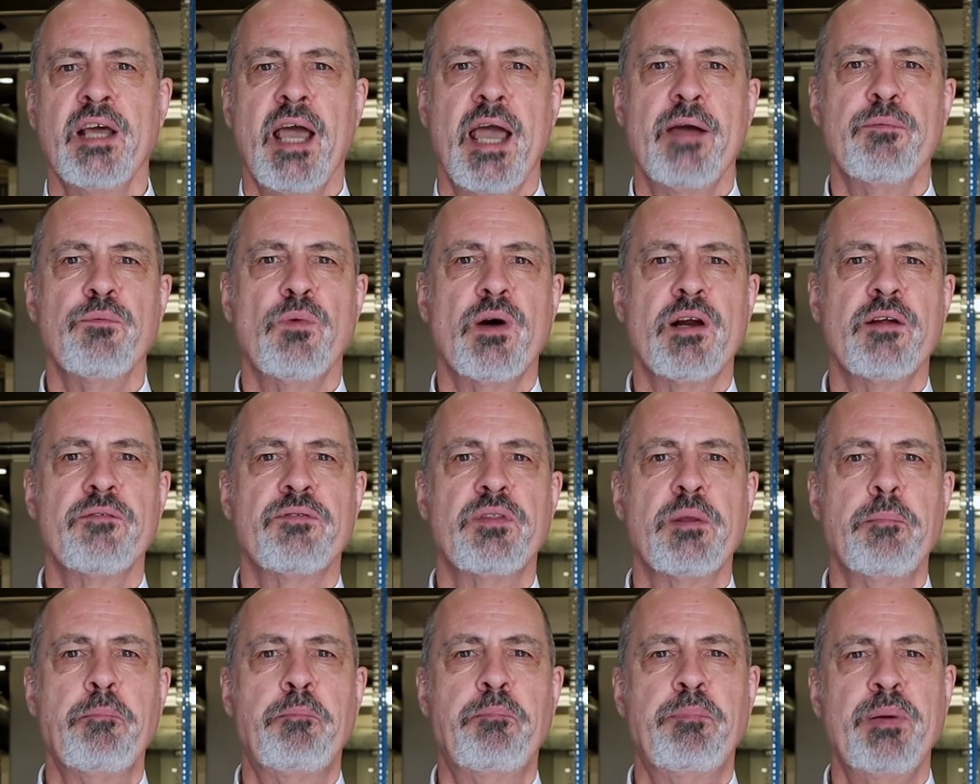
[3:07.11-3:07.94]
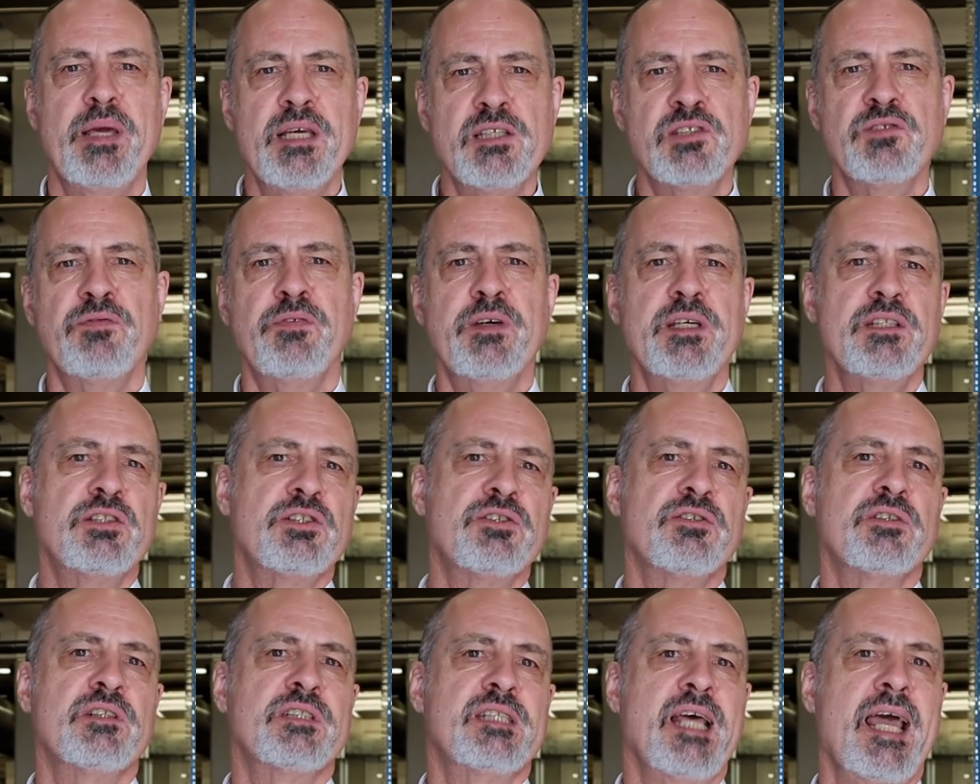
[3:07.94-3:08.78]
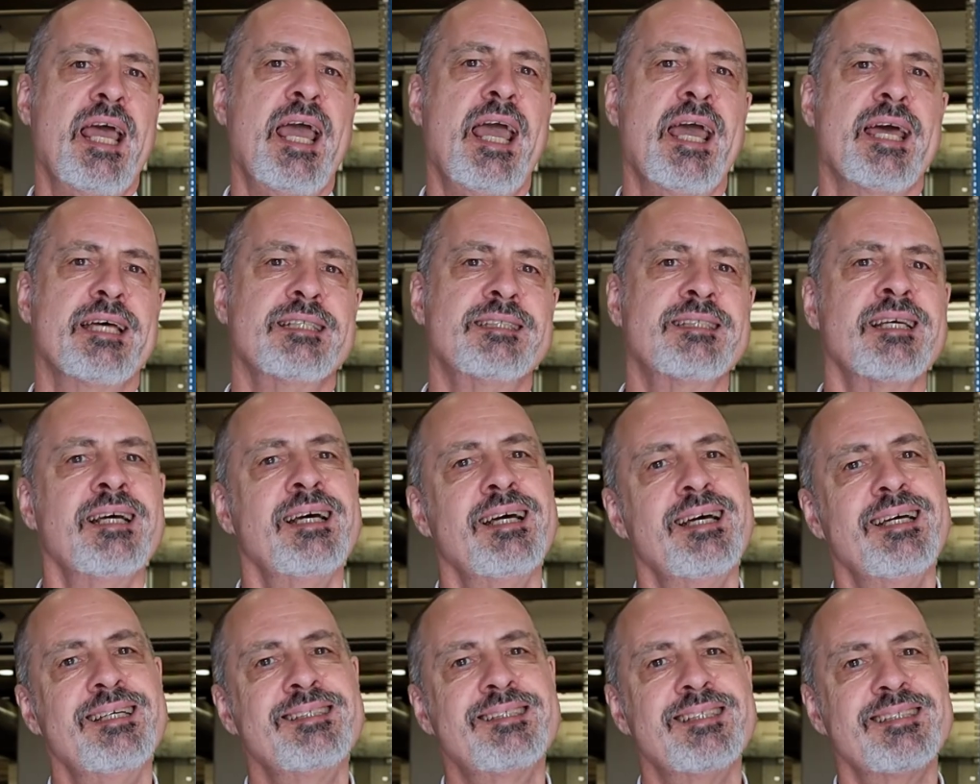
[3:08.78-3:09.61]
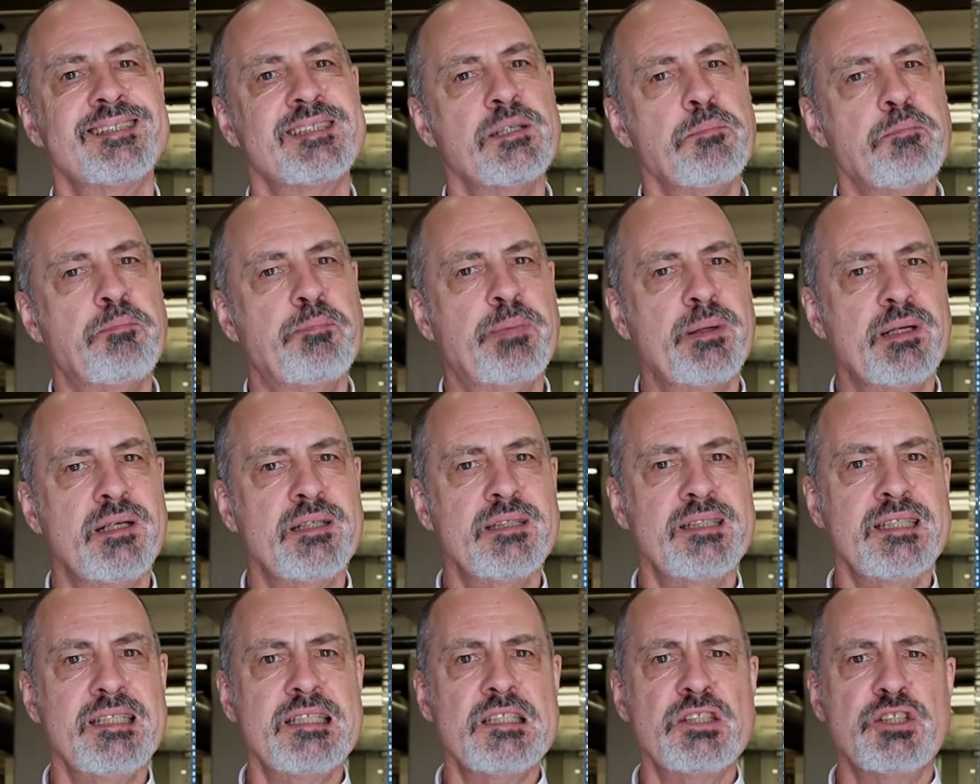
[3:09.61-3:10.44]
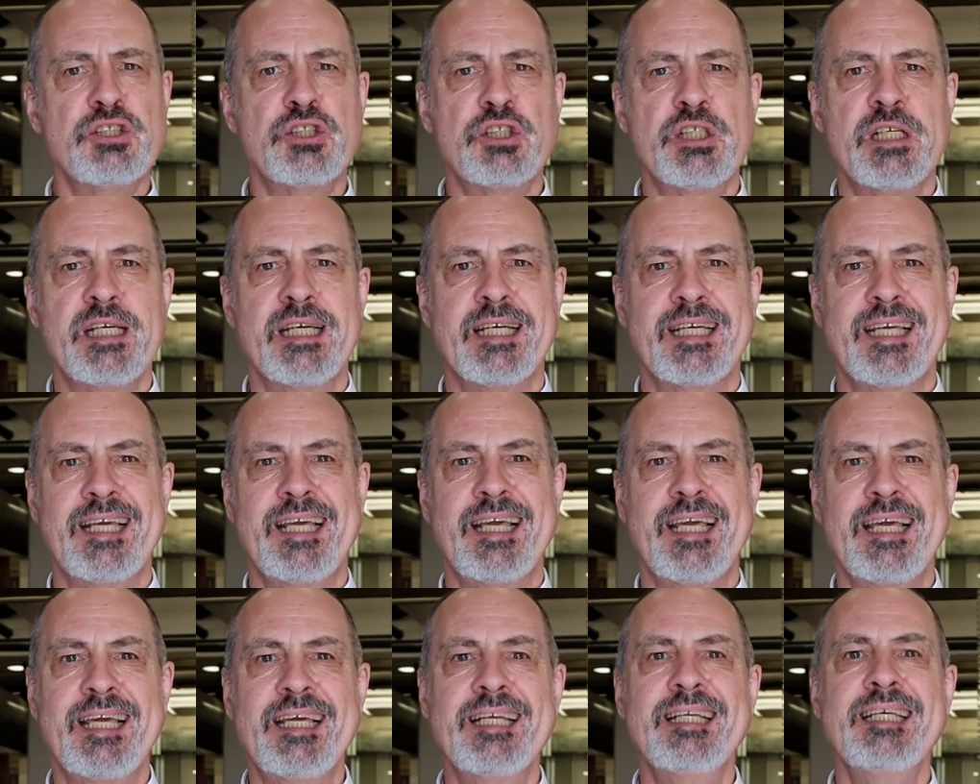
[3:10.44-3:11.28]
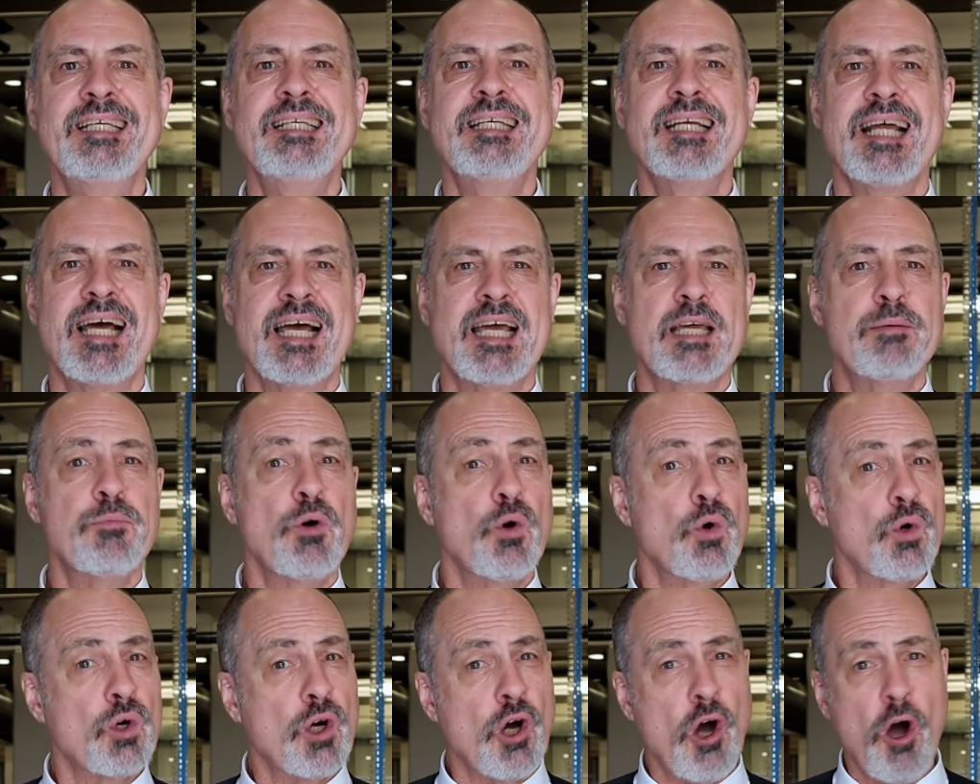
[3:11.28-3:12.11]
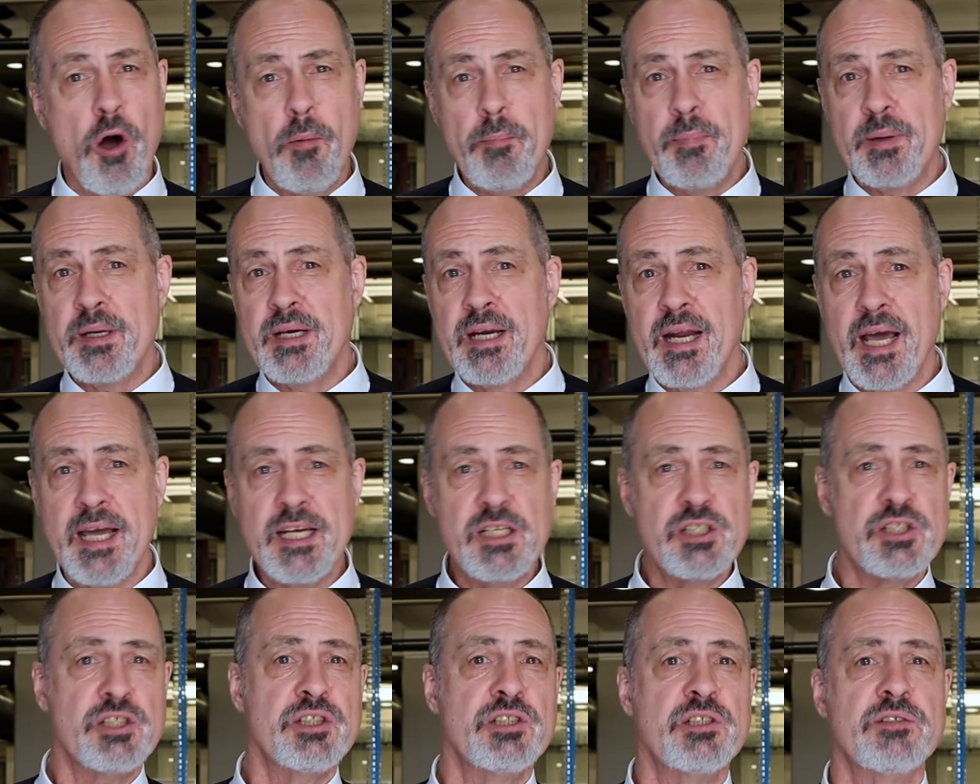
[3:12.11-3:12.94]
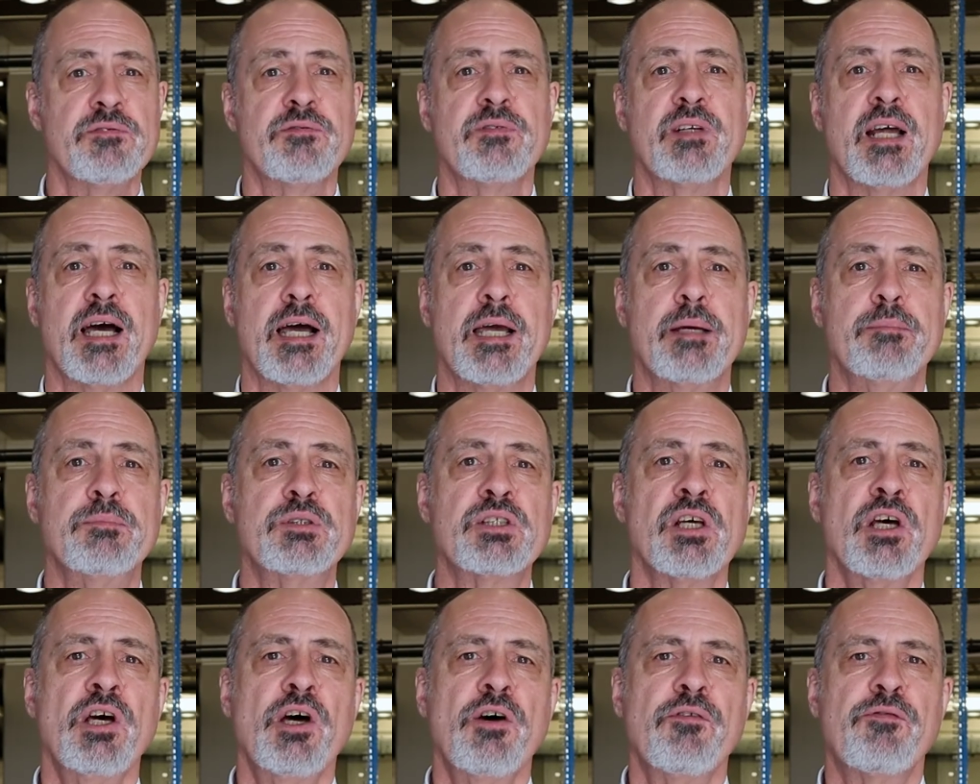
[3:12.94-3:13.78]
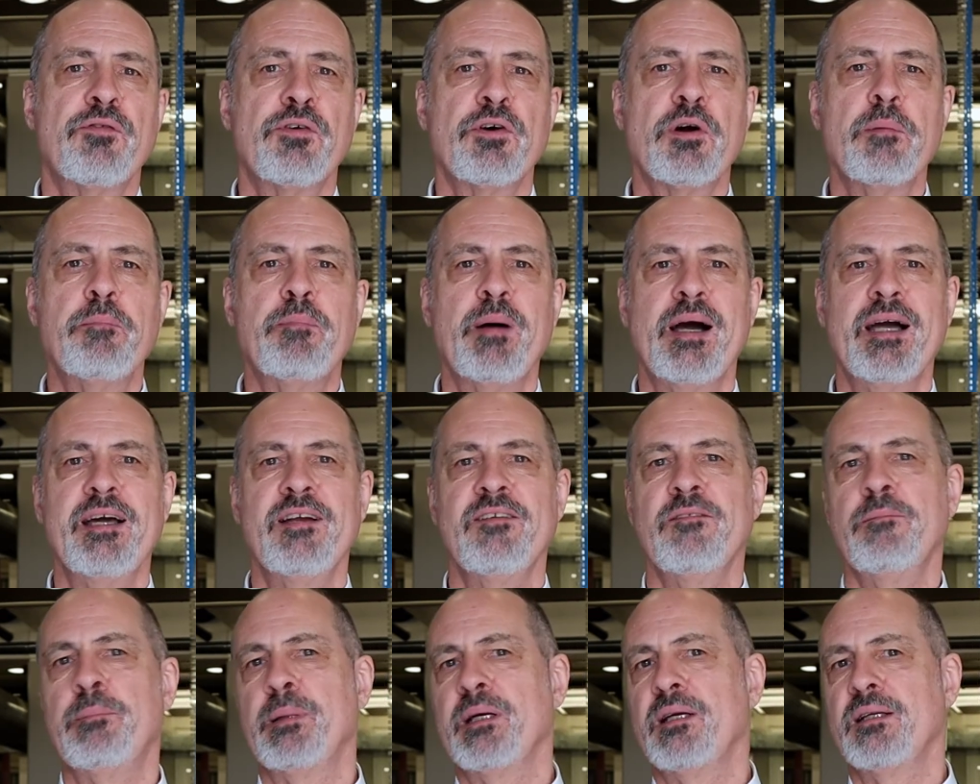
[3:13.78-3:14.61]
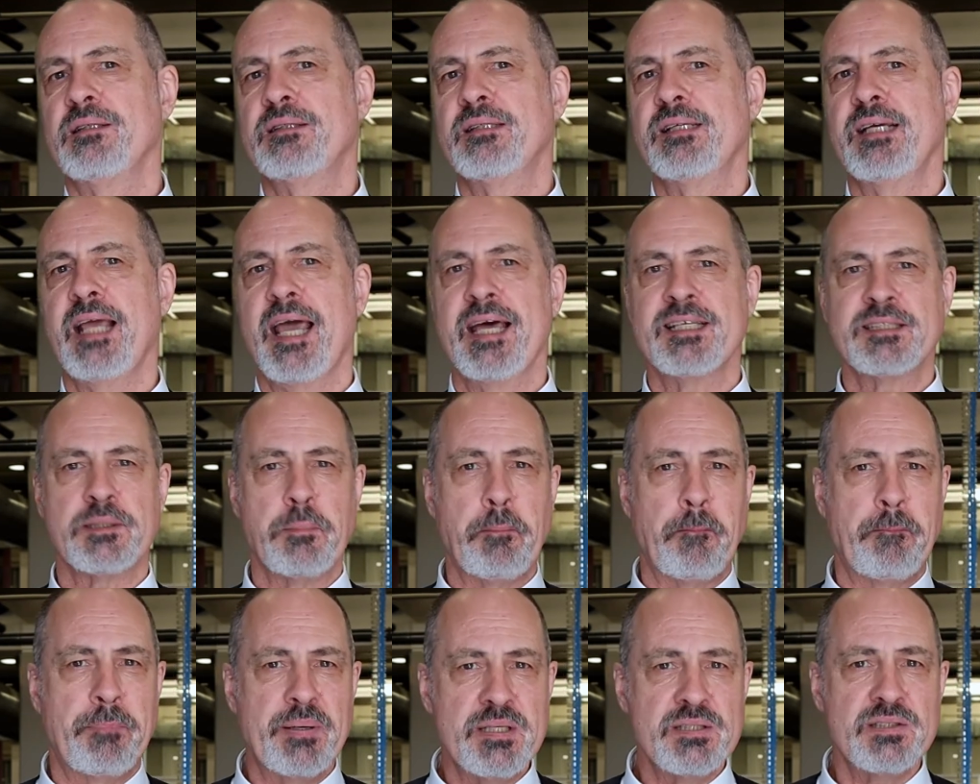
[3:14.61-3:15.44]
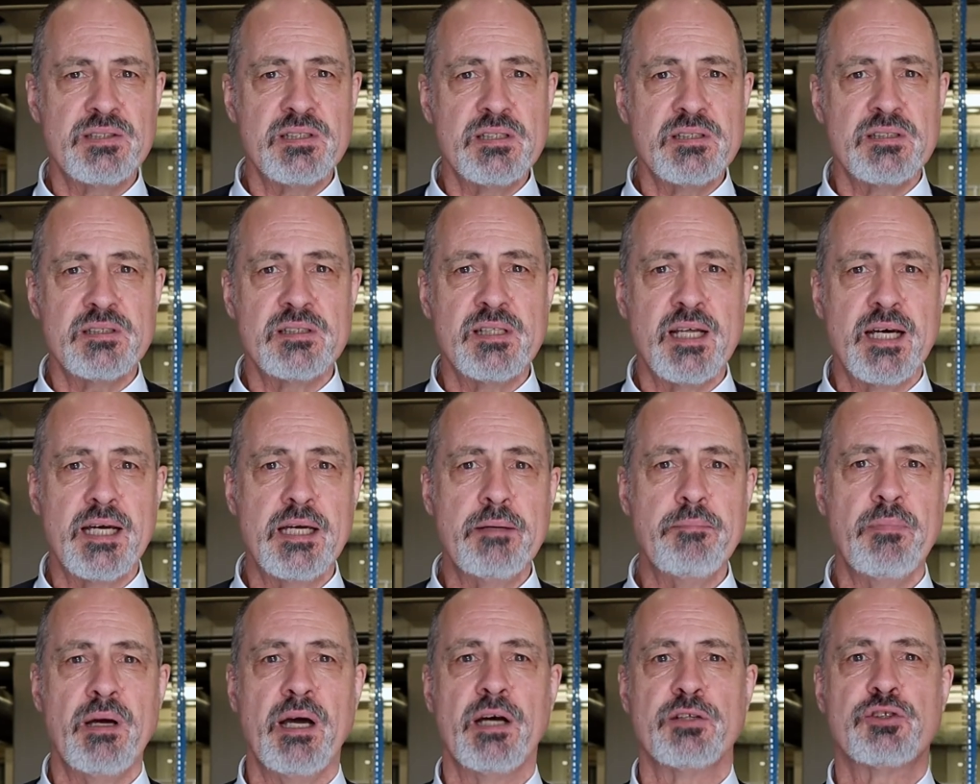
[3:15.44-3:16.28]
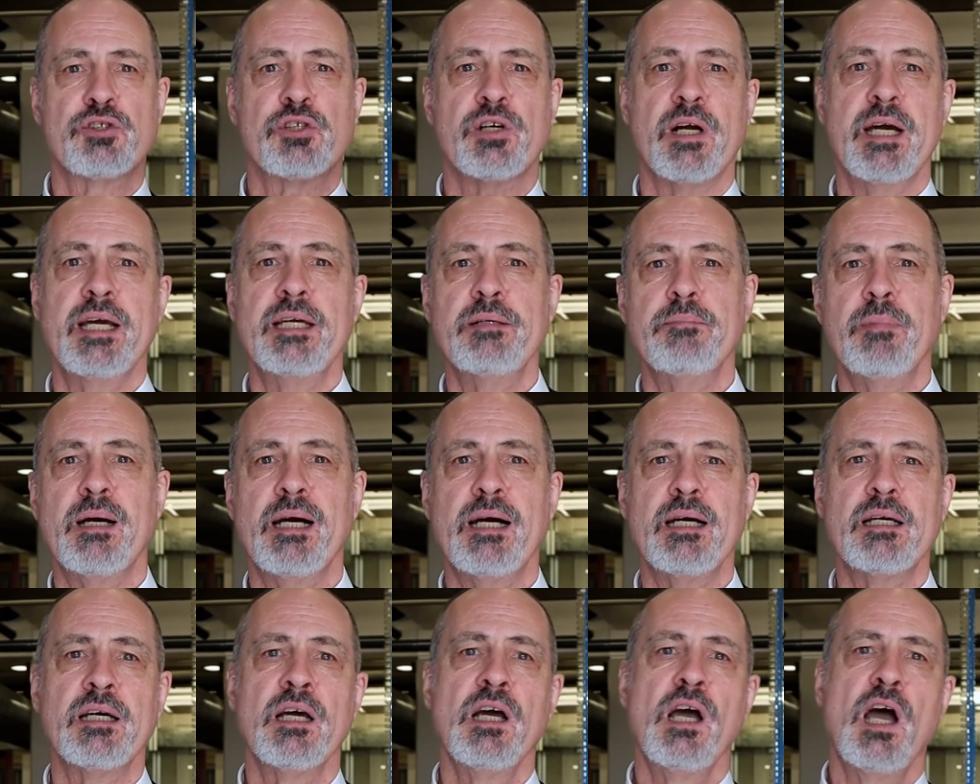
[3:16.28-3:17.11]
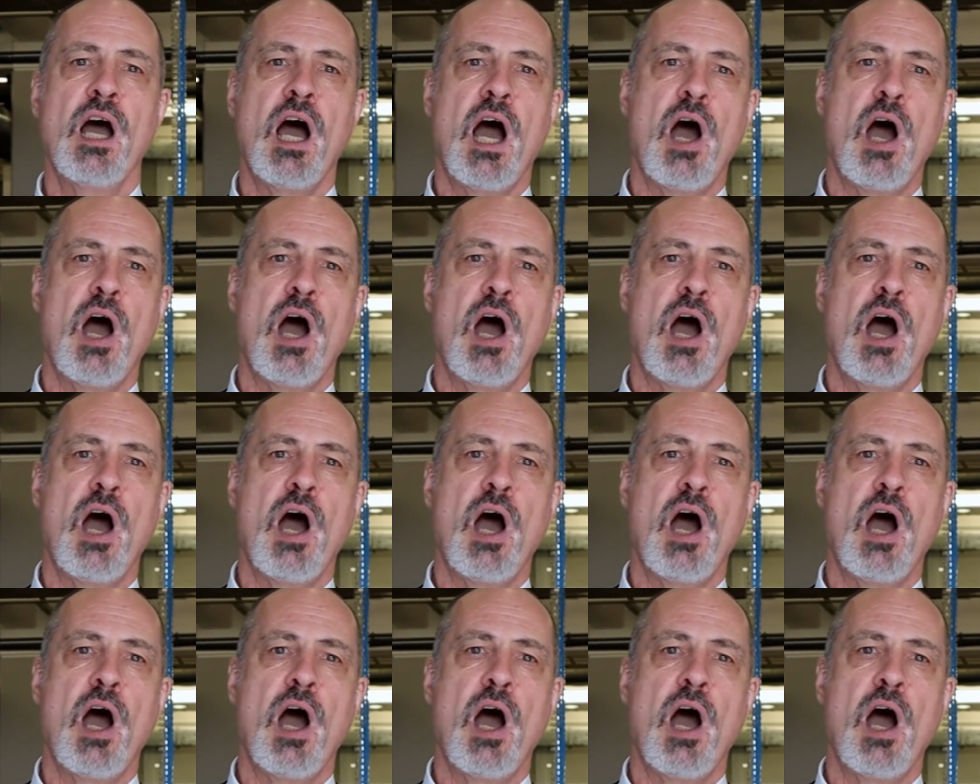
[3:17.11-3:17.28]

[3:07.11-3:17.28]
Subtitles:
and one of the best features it has is its ability to check any name or combination of names for availability as a business name, a trademark,